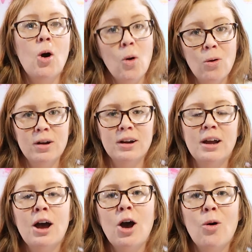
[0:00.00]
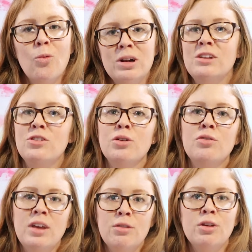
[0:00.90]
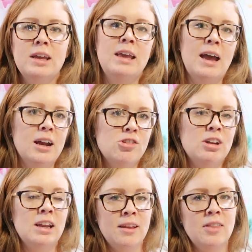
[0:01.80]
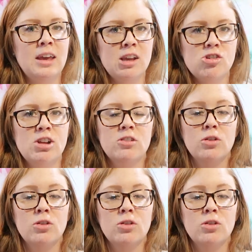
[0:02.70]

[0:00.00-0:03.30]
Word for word: Or what is your favorite gadget in the kitchen?